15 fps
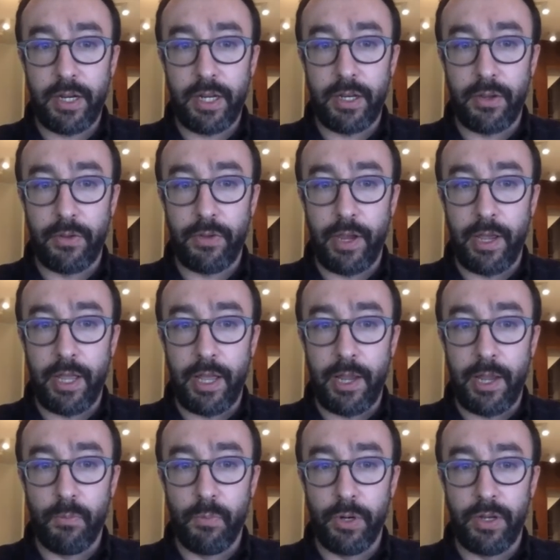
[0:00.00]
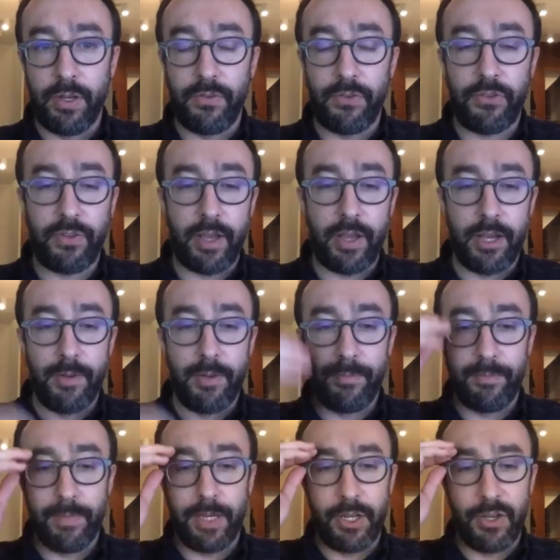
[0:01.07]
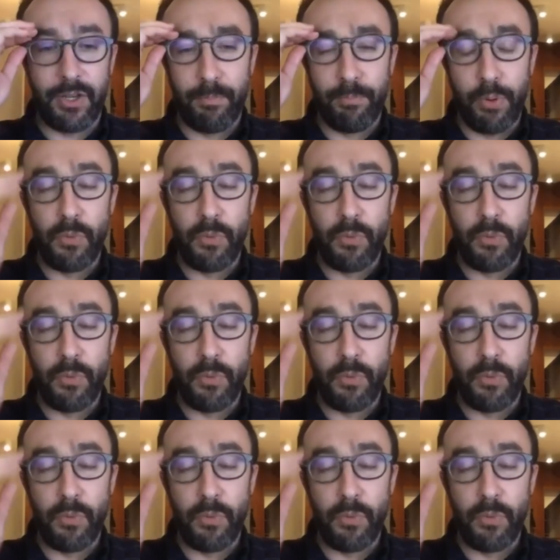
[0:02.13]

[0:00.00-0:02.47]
You know, I, I wouldn't, um, you know,